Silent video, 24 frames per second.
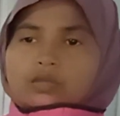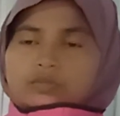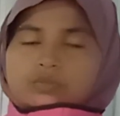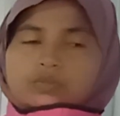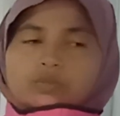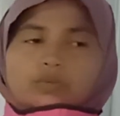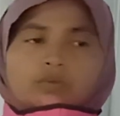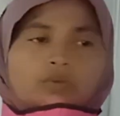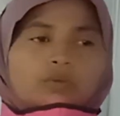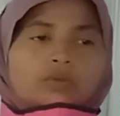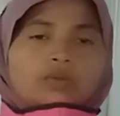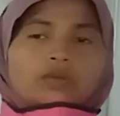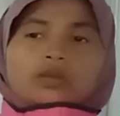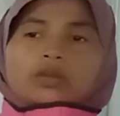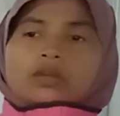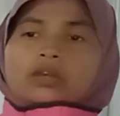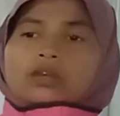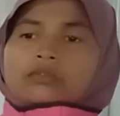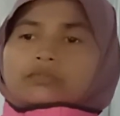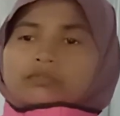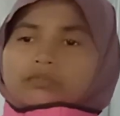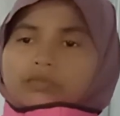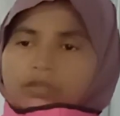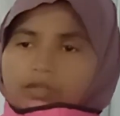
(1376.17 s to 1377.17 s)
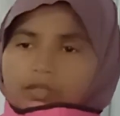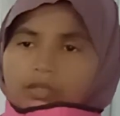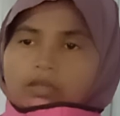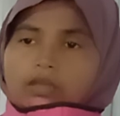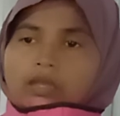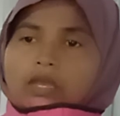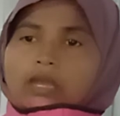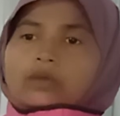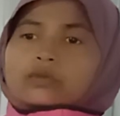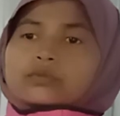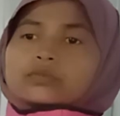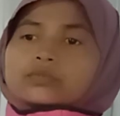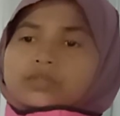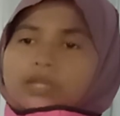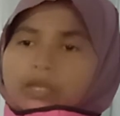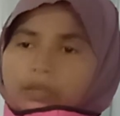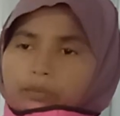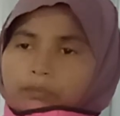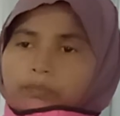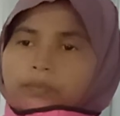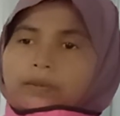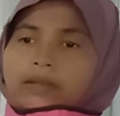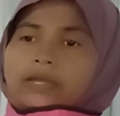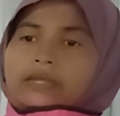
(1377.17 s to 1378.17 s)
So we have to
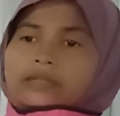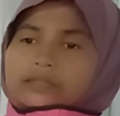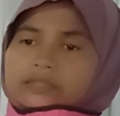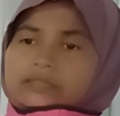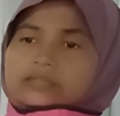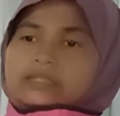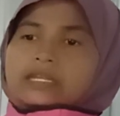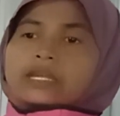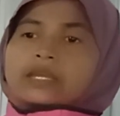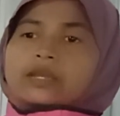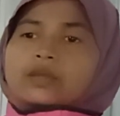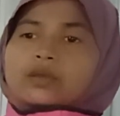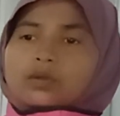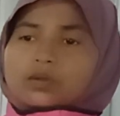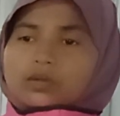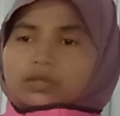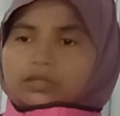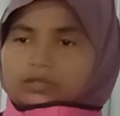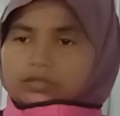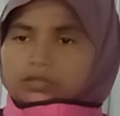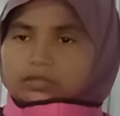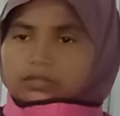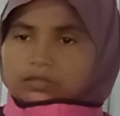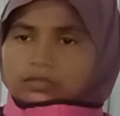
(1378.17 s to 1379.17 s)
apply the psychology.